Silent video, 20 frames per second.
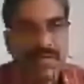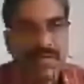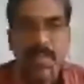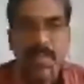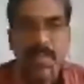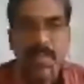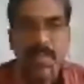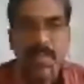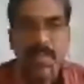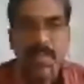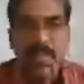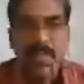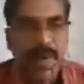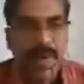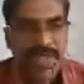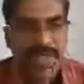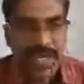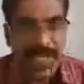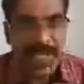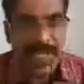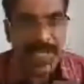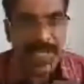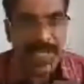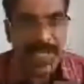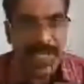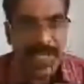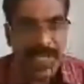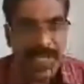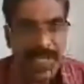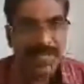So we have to go
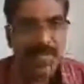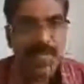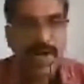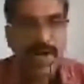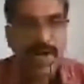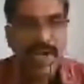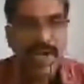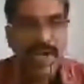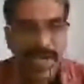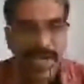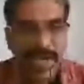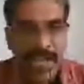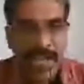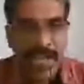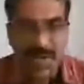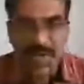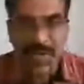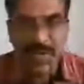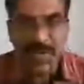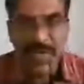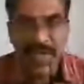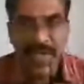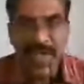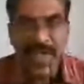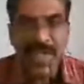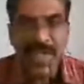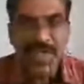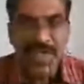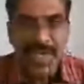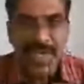for modern
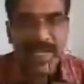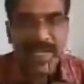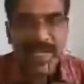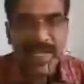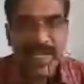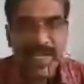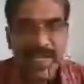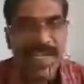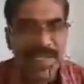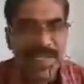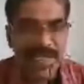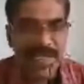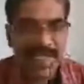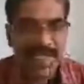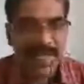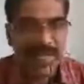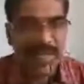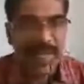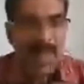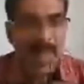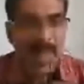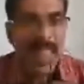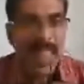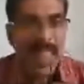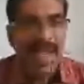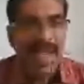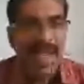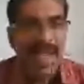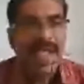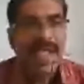technology, modern
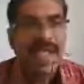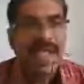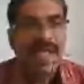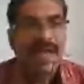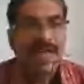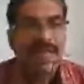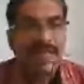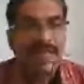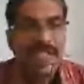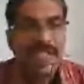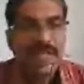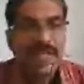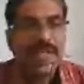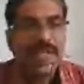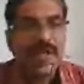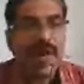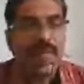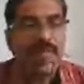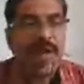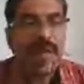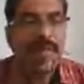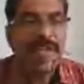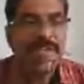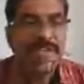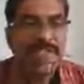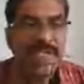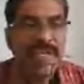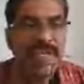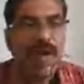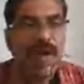techniques, easier techniques
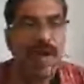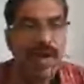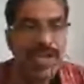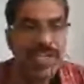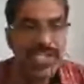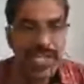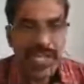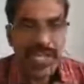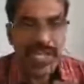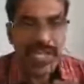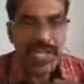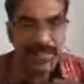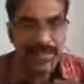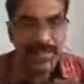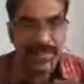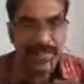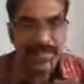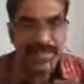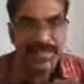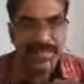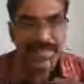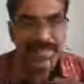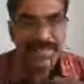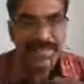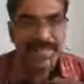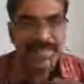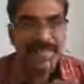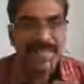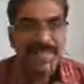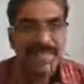without
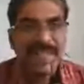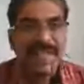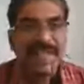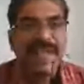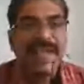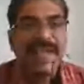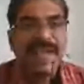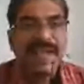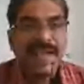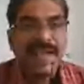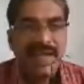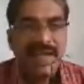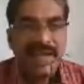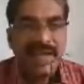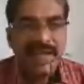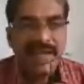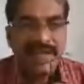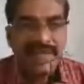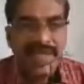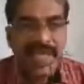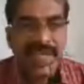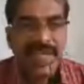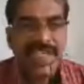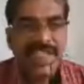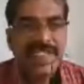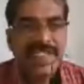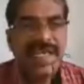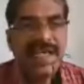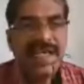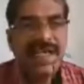compromising quality.
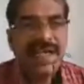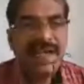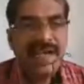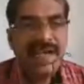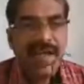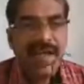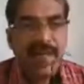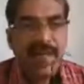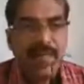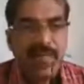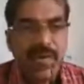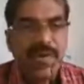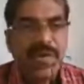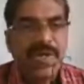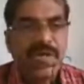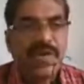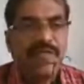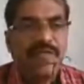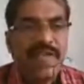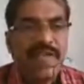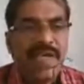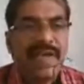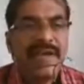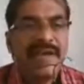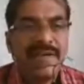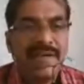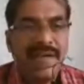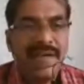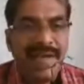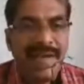That is the motto
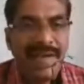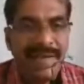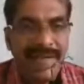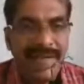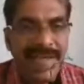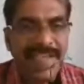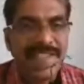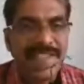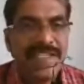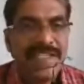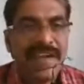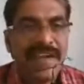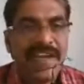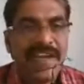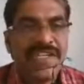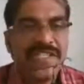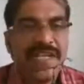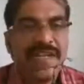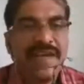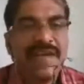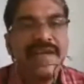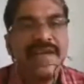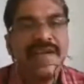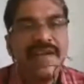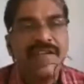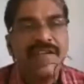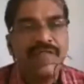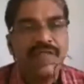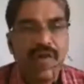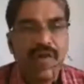of the next
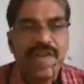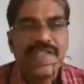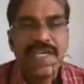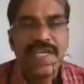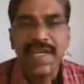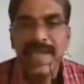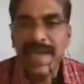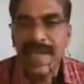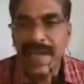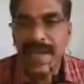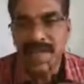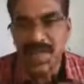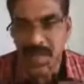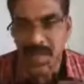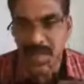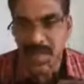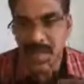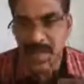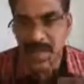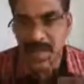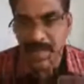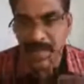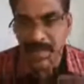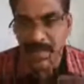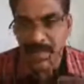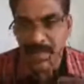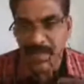generation forensic analysis.